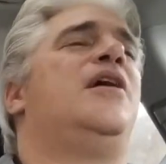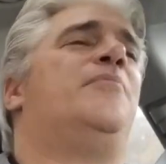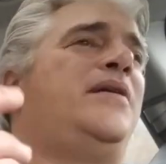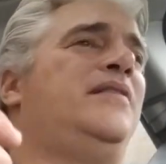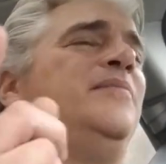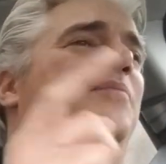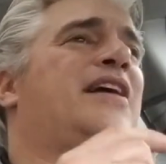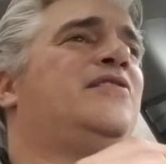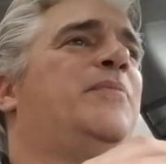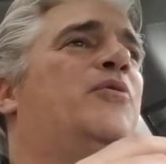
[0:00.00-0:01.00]
But
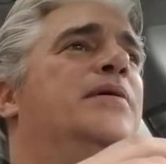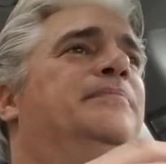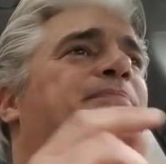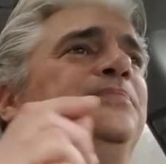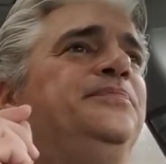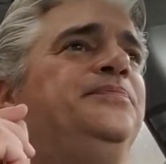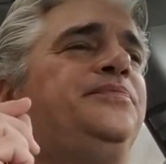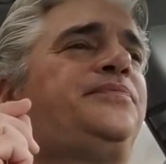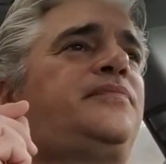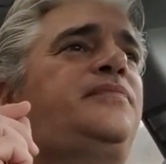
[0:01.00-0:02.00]
back to my point.
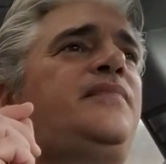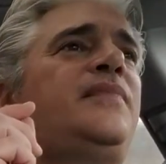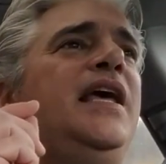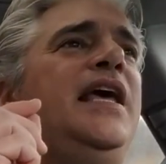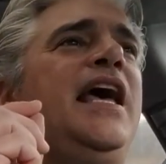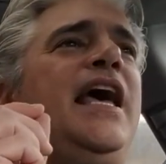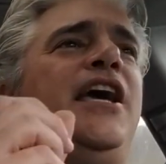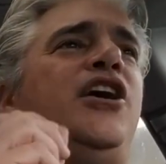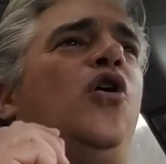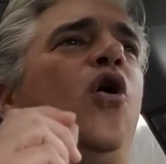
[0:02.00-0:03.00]

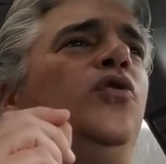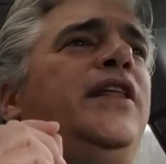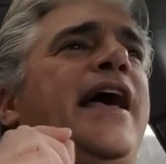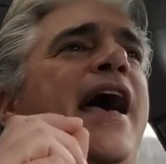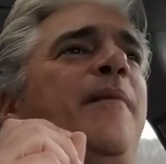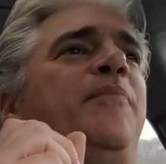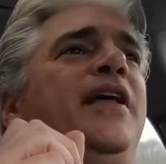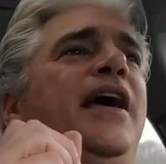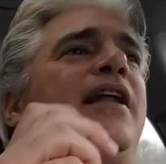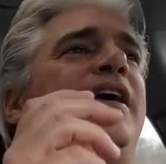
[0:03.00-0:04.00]
It can only happen
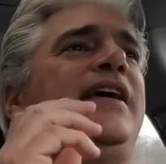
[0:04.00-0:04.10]
on a